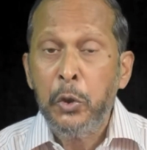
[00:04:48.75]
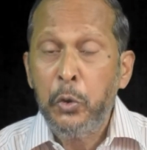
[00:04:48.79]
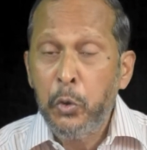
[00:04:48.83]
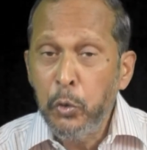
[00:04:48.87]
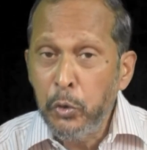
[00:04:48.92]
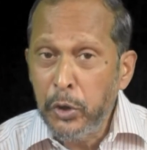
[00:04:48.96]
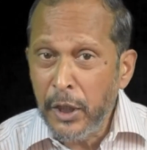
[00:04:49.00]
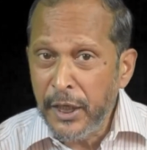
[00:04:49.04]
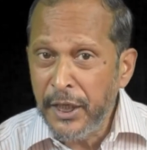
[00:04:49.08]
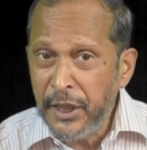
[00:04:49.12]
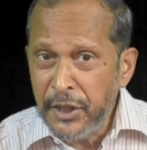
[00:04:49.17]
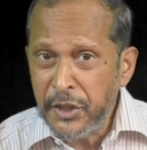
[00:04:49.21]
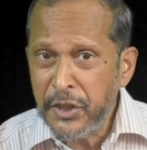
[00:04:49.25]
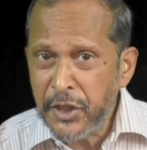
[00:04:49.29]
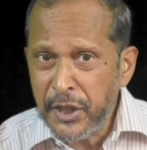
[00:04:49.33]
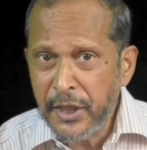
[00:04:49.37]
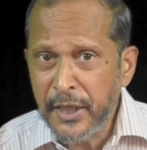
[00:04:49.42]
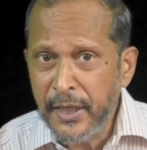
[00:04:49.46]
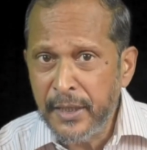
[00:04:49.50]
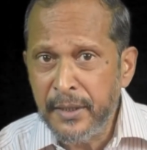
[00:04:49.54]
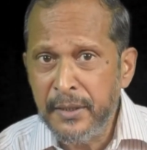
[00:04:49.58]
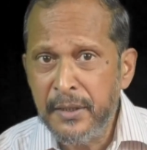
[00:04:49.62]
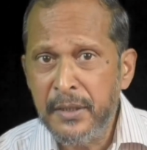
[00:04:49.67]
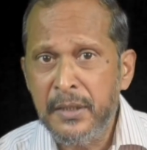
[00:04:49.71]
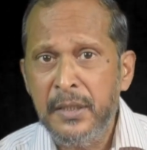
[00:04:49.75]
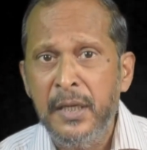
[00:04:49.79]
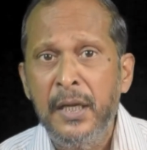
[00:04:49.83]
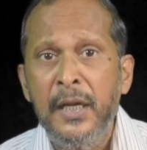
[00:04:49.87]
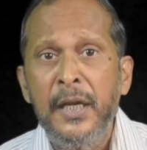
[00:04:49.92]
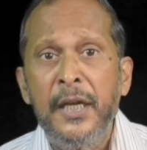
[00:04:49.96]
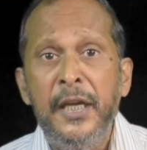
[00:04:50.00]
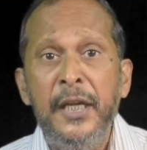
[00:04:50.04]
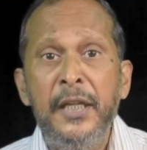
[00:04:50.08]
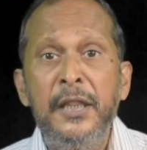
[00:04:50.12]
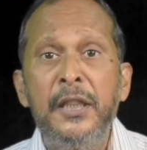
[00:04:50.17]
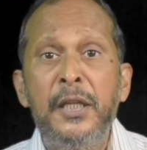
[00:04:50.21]
to the incident
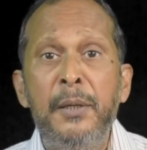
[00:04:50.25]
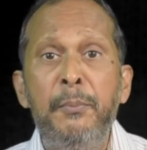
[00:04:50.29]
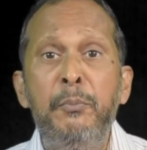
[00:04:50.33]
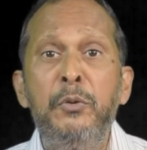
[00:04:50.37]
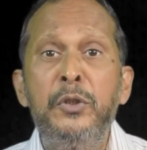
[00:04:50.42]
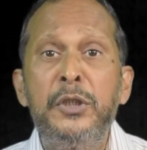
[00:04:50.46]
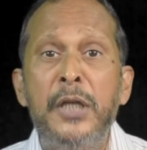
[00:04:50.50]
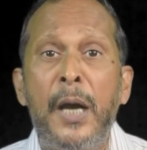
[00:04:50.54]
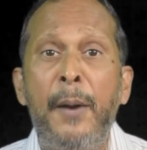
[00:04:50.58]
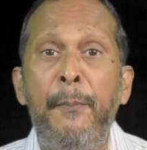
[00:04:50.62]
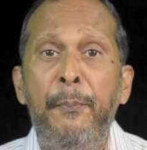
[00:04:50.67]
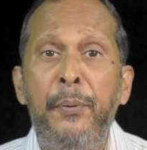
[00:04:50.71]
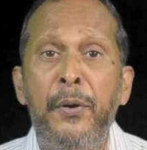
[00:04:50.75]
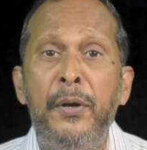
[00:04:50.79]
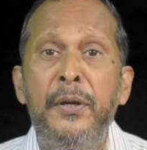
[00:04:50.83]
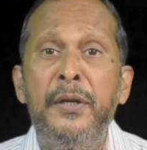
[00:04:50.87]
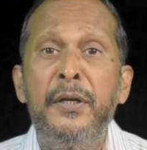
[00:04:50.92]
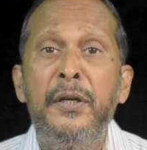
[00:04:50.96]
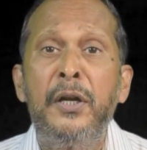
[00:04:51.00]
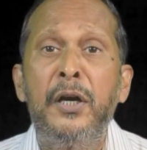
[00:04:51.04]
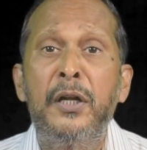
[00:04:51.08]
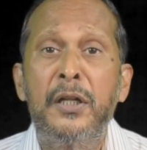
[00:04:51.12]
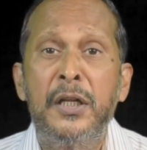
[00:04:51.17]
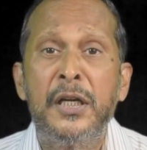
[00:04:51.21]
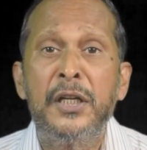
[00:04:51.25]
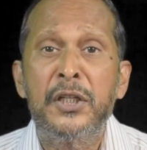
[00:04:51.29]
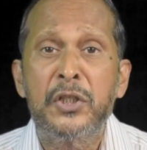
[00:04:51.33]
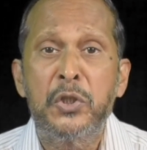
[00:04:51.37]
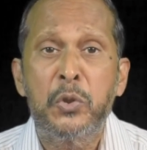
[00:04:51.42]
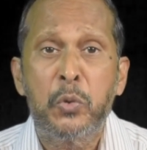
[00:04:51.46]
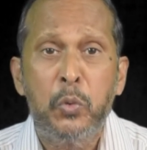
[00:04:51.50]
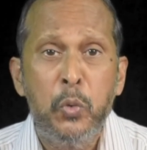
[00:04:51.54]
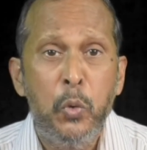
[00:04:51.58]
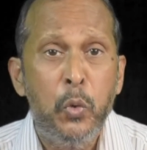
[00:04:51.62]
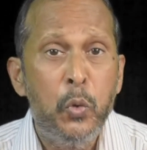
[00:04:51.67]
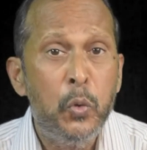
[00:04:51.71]
in the Muzaffarnagar
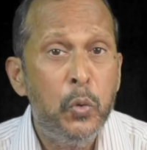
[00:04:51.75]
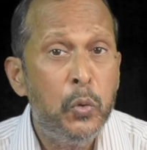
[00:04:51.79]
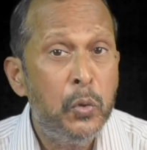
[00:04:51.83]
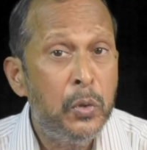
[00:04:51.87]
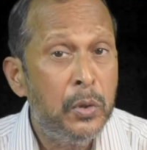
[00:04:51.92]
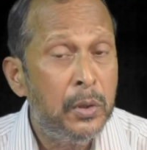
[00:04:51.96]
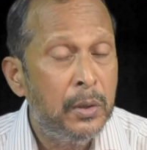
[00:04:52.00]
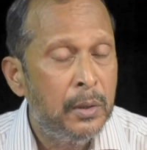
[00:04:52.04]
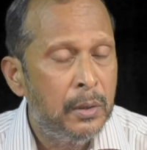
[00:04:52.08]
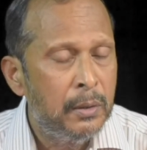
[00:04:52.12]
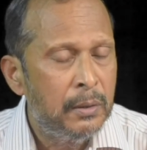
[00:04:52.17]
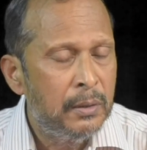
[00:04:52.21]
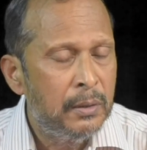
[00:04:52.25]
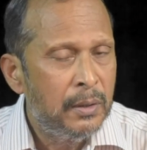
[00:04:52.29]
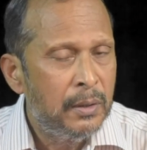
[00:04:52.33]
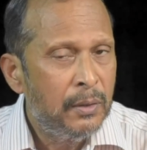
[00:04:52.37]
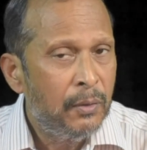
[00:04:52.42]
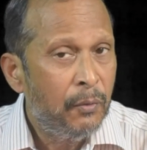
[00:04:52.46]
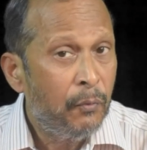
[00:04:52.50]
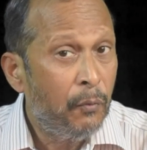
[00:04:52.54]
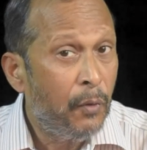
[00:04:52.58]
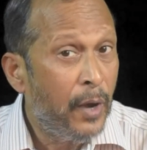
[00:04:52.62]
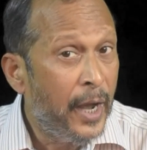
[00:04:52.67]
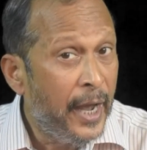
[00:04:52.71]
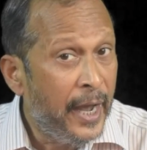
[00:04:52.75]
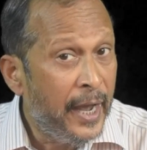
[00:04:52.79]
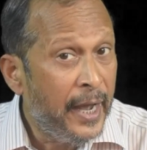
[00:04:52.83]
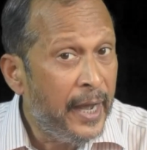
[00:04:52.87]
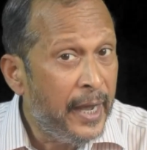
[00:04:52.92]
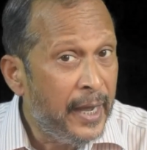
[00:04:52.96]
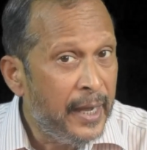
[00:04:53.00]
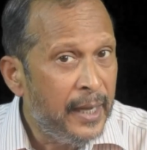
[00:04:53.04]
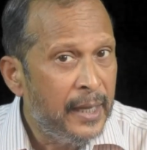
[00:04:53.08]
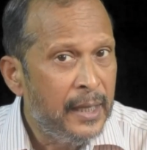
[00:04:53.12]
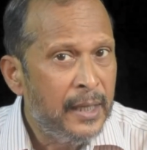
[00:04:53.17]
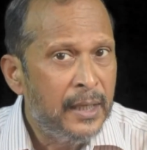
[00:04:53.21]
school
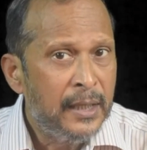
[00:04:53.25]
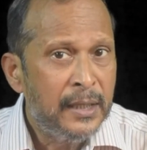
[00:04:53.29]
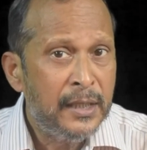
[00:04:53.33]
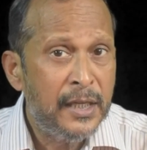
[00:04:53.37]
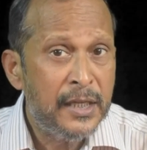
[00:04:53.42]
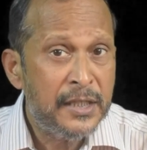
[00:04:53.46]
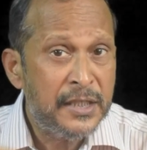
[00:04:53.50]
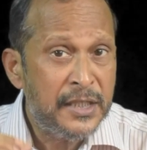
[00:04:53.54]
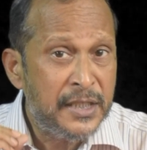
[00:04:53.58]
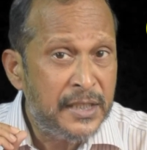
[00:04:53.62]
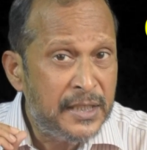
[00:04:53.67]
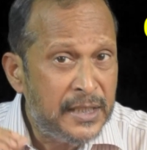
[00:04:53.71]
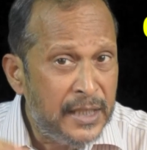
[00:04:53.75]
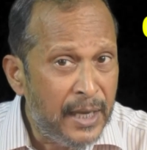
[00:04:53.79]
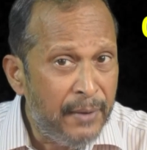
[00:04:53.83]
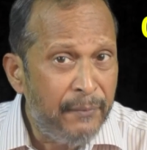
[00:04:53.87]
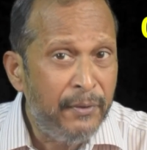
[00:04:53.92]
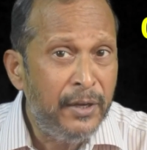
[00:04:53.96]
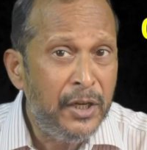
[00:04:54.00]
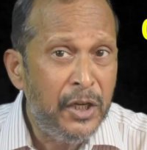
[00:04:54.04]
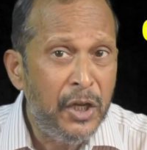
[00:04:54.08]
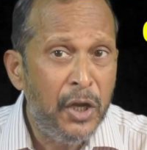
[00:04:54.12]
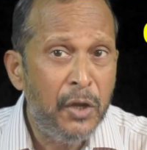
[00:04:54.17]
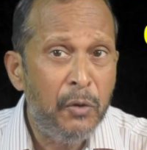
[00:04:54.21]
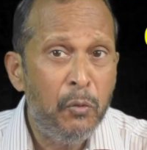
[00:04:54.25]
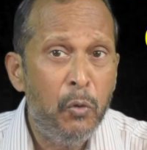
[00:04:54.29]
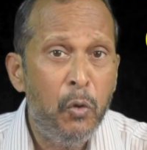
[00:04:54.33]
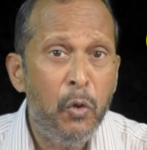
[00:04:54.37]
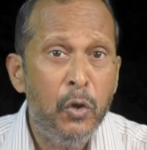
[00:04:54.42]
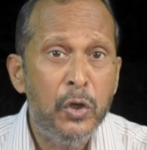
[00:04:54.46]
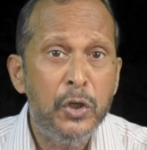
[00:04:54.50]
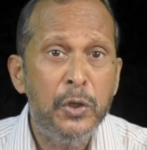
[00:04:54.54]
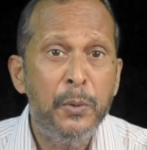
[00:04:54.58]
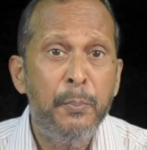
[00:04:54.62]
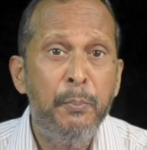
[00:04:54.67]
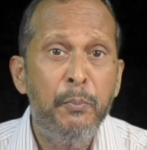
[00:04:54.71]
where the
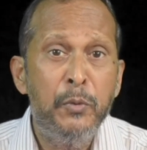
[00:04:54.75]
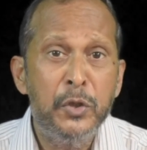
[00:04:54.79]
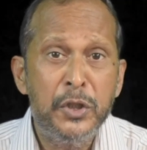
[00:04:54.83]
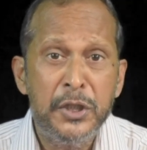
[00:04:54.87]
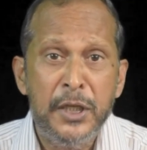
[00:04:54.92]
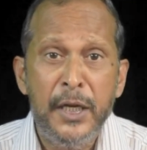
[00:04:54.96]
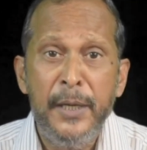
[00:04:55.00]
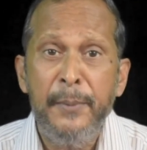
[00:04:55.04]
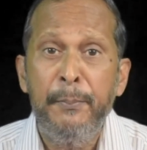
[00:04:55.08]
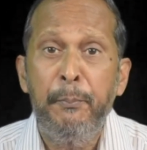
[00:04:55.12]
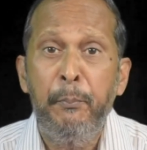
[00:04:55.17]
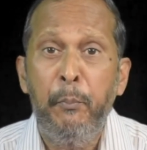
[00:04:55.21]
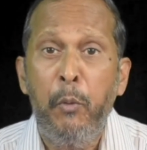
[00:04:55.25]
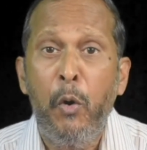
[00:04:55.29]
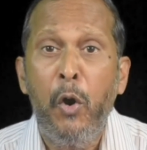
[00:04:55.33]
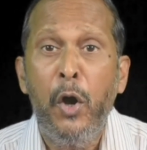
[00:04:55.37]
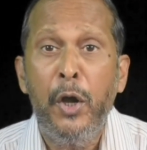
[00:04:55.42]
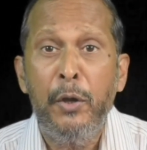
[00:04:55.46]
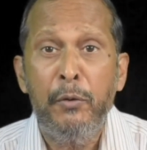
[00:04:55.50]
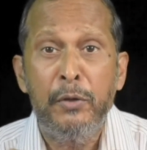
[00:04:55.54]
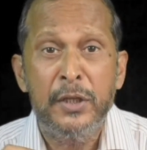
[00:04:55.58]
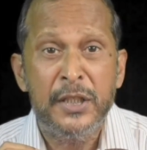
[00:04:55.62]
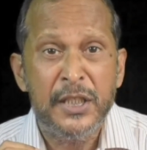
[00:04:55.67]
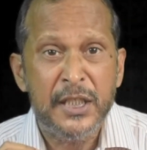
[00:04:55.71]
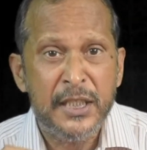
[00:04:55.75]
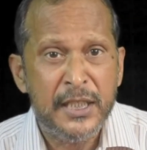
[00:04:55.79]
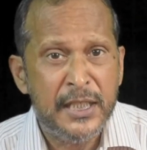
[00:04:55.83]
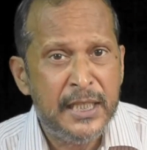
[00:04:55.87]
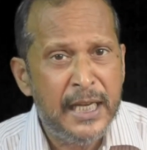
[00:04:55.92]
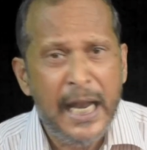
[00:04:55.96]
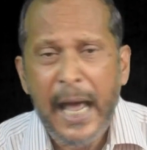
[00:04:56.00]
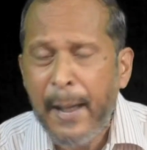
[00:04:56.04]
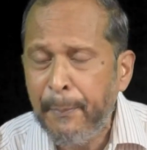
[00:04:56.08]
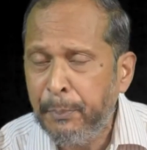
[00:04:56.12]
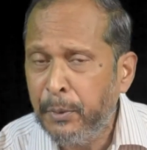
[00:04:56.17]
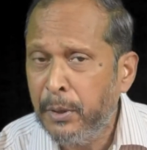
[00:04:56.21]
7-year-old Muslim boy was
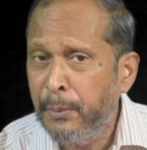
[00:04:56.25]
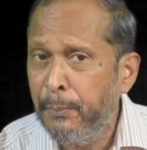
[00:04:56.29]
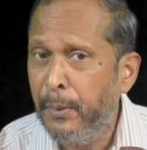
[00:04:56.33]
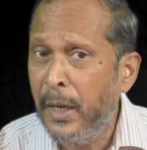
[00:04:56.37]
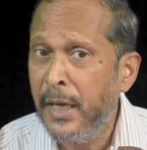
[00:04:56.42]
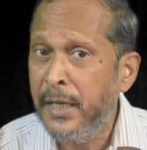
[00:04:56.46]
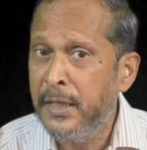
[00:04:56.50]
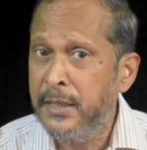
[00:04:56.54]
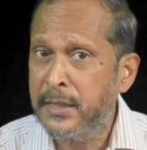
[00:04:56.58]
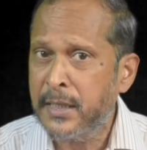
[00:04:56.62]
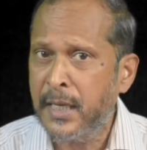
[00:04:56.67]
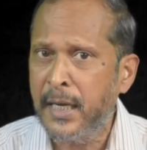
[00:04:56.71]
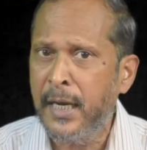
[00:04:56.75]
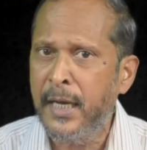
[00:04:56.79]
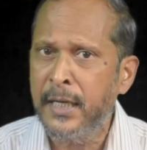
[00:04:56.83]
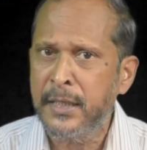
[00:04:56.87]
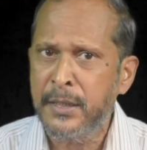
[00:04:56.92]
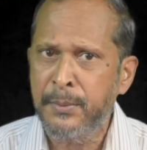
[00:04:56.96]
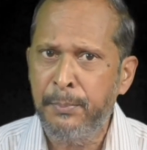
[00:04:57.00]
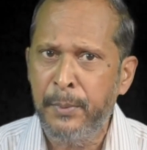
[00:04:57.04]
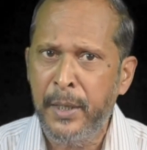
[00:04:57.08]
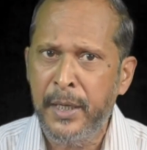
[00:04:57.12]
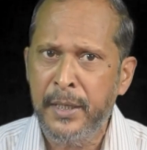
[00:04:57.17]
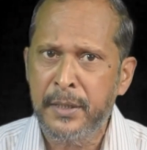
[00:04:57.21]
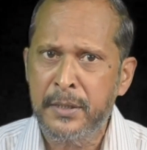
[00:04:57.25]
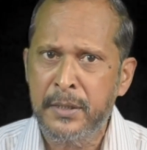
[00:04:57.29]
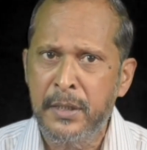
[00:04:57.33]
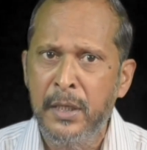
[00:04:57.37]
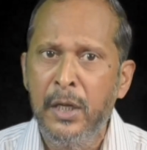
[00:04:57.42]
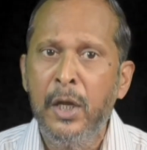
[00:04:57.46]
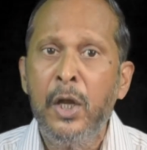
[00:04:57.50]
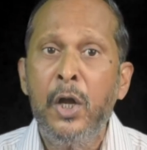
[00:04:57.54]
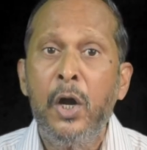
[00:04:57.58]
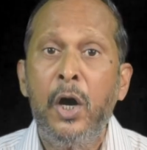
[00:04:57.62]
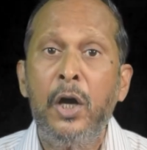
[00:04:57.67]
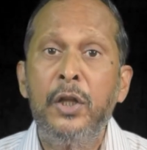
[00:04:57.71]
slapped by his classmates
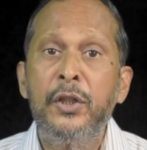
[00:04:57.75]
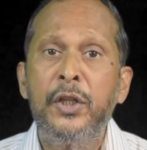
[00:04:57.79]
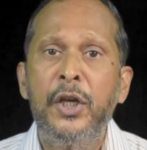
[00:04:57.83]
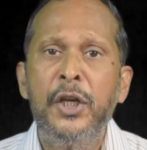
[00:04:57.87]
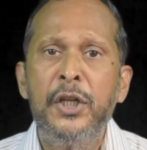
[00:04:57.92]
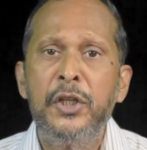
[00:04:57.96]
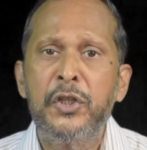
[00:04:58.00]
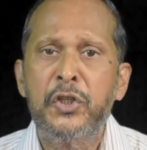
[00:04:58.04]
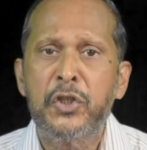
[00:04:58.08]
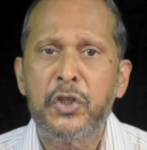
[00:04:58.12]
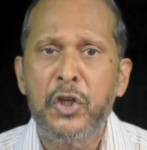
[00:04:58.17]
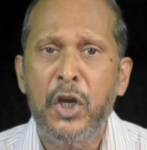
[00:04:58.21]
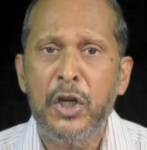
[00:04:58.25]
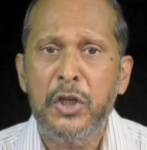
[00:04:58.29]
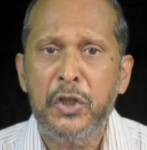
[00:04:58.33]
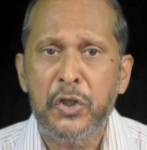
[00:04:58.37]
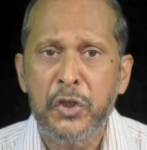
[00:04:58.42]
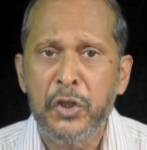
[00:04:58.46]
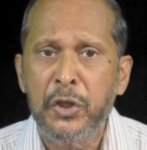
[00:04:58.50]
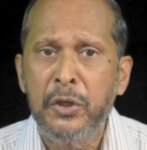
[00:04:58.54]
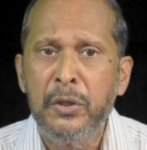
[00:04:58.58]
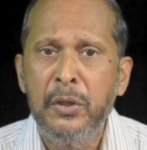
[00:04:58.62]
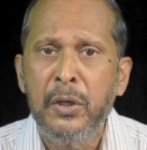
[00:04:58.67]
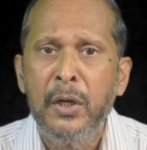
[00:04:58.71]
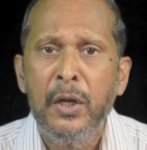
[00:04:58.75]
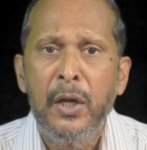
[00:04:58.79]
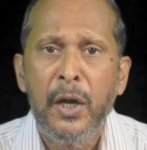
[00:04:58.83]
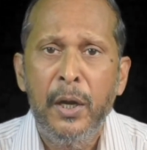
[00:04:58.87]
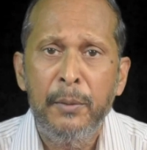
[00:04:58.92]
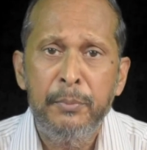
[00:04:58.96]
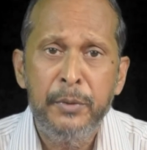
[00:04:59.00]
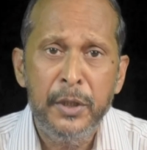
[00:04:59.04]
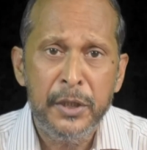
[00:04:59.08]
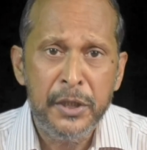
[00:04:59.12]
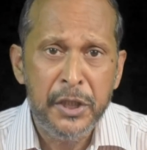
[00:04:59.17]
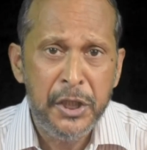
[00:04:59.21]
on the instruction
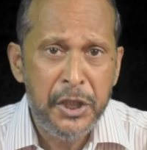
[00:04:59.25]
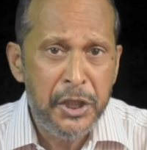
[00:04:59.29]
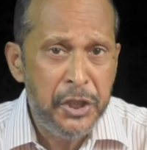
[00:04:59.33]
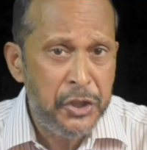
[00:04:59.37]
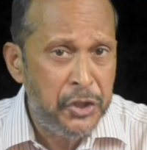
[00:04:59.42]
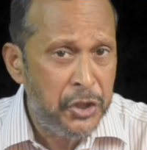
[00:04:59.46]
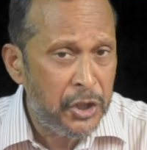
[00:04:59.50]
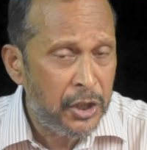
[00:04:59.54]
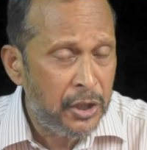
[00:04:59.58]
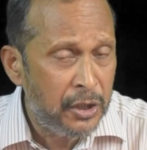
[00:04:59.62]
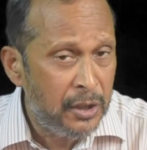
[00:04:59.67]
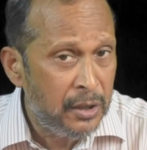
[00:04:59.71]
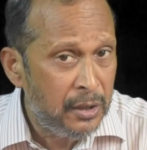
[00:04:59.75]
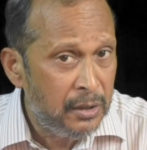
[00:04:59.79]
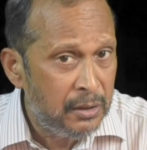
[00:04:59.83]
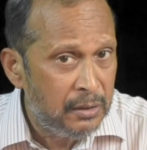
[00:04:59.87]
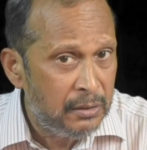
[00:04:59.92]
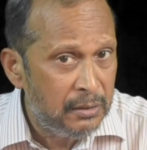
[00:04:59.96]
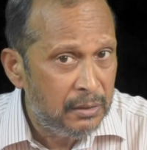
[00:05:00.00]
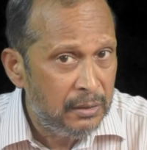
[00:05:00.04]
of the teacher